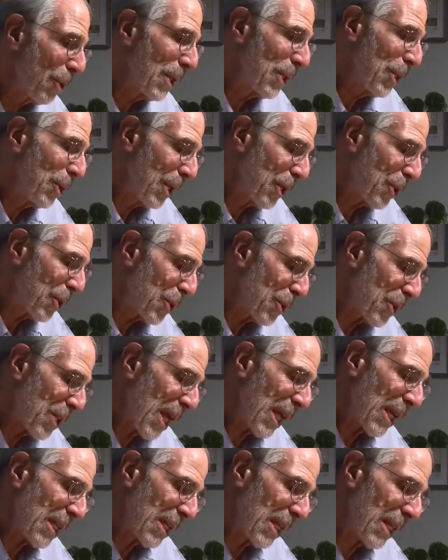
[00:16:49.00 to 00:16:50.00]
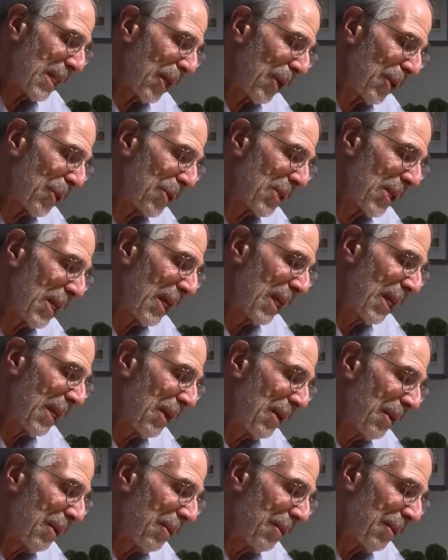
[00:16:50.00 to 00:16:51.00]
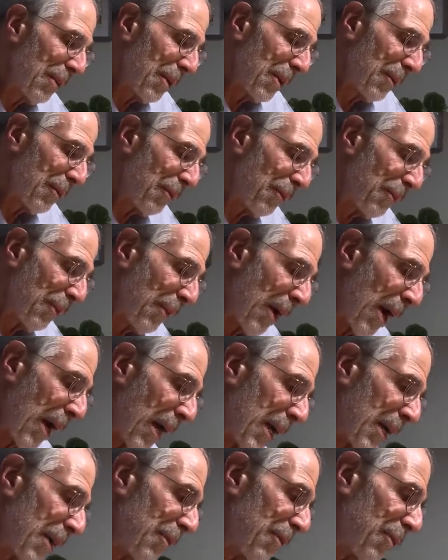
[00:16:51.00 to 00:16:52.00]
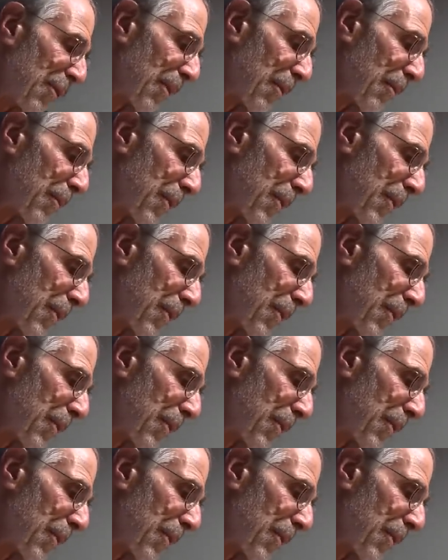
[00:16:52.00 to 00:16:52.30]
when you intersected those five